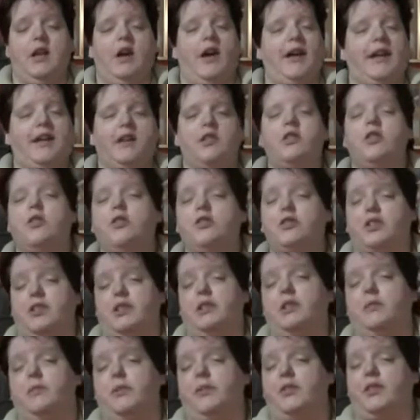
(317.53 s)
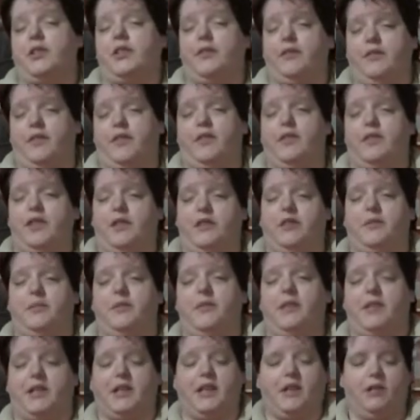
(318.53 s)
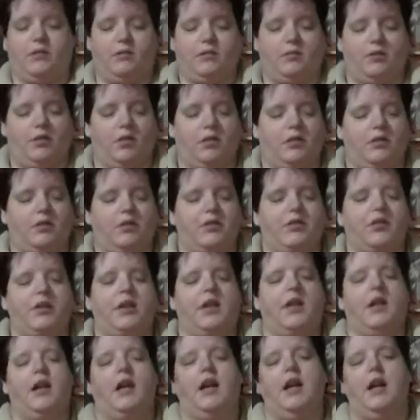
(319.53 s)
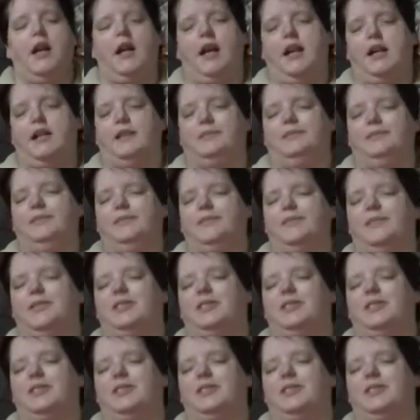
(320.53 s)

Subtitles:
I cannot deal with stuff that tells me to kill dogs. But